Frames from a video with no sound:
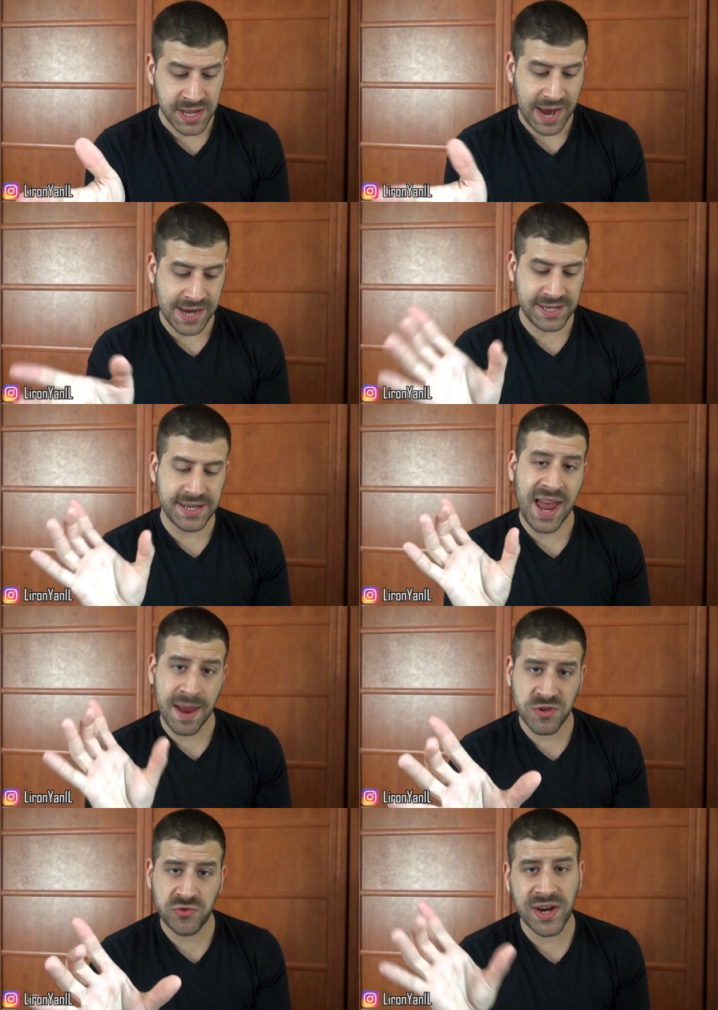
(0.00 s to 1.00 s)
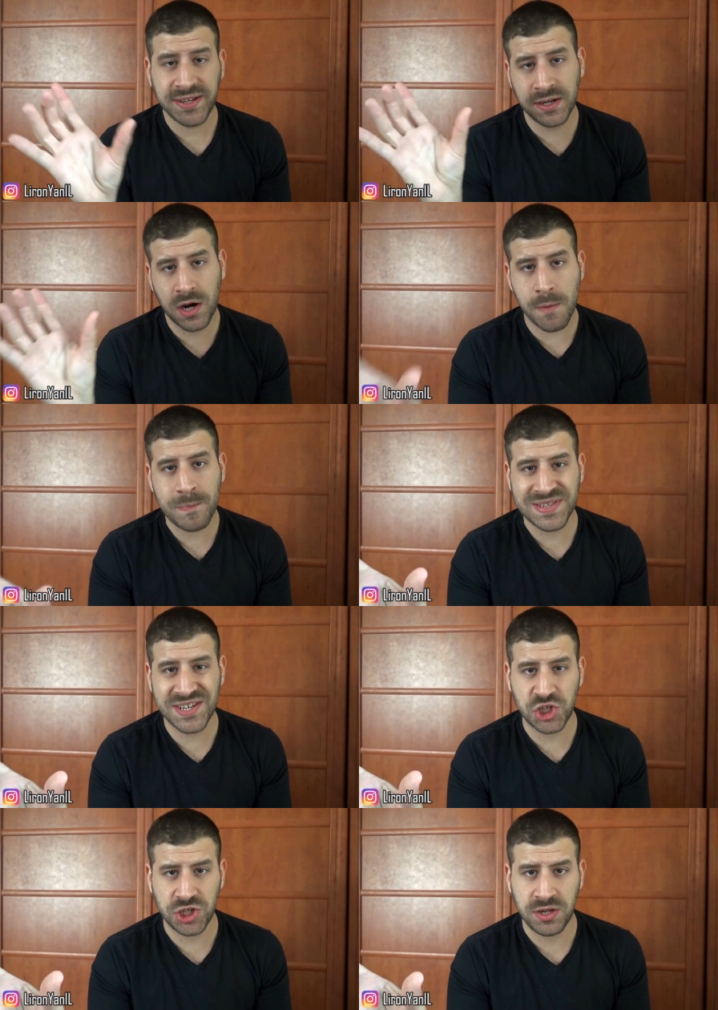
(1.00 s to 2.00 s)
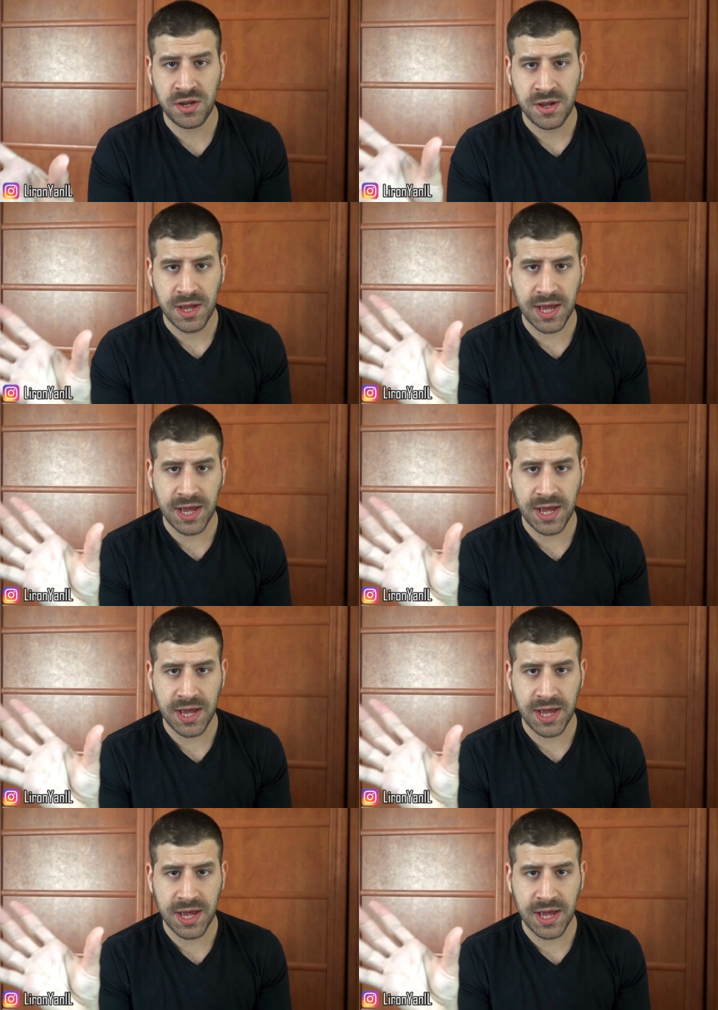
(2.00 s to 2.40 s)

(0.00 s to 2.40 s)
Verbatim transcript: I did abstract and composition.